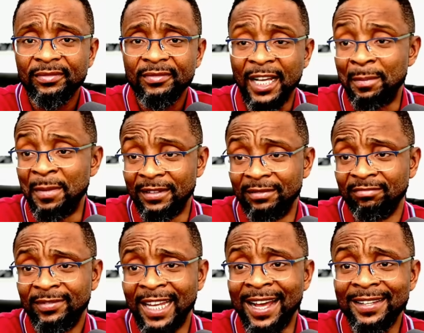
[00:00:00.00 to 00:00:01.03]
I mean,
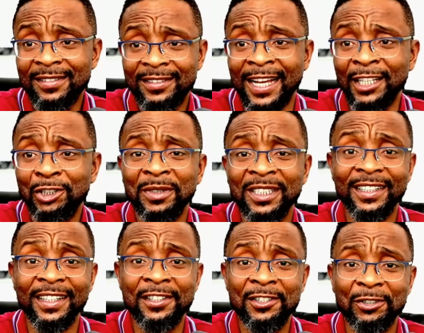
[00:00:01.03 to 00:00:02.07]
that's that should be the
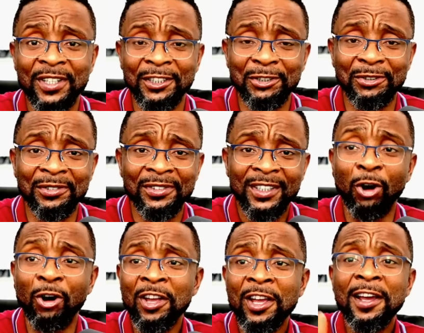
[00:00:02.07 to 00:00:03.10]
least you can do. Or
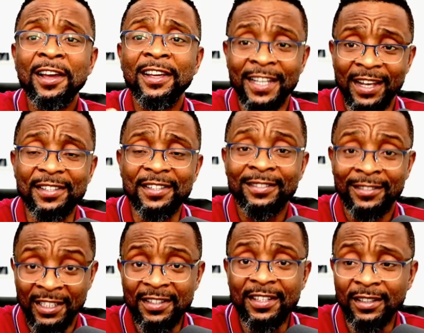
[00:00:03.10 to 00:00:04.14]
yes,
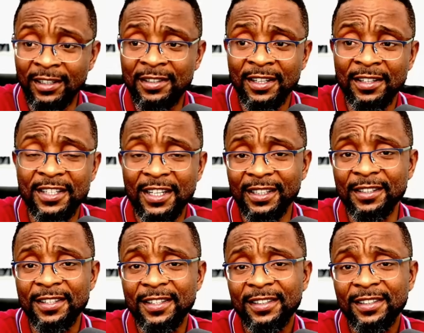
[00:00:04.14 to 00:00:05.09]
it's, it is the least.